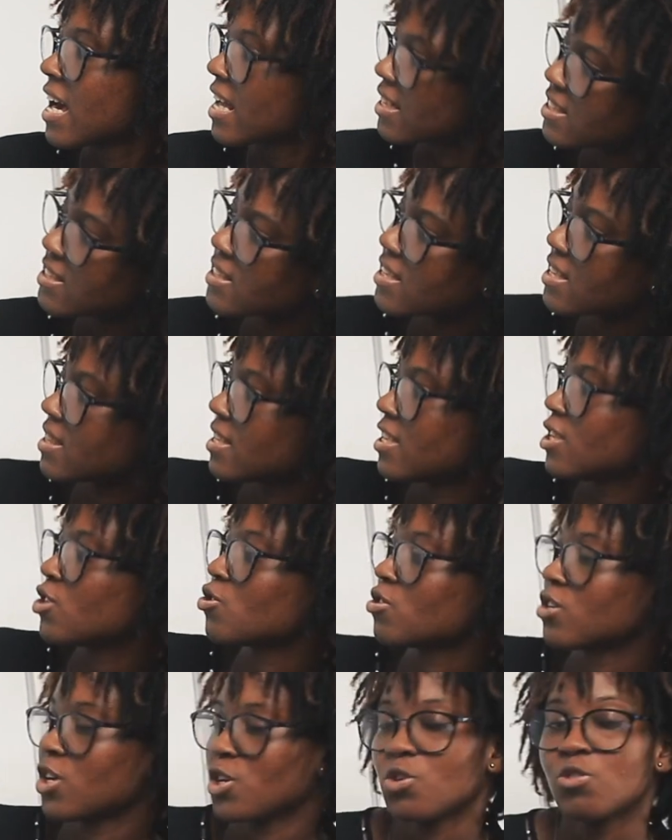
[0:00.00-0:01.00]
These are things
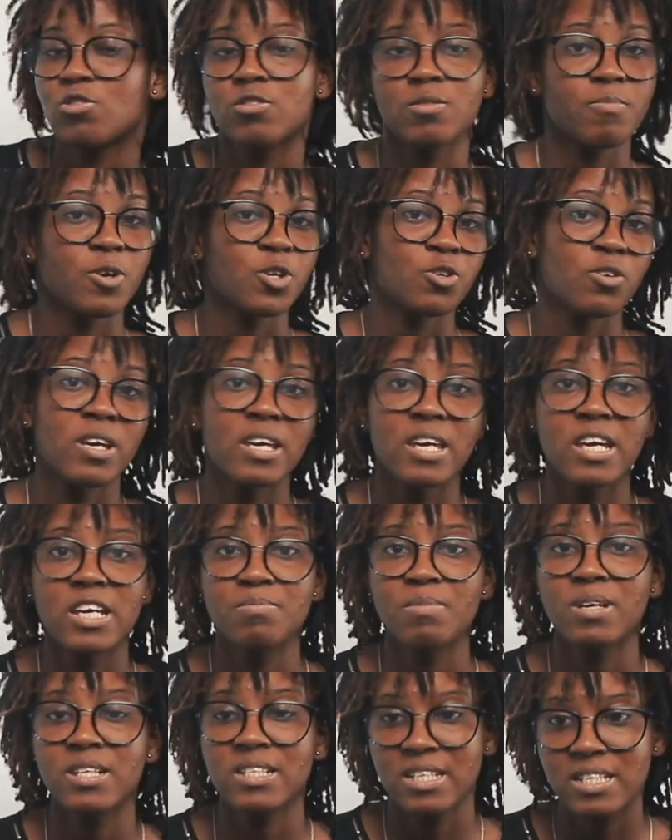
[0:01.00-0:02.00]
you can use to measure engagement.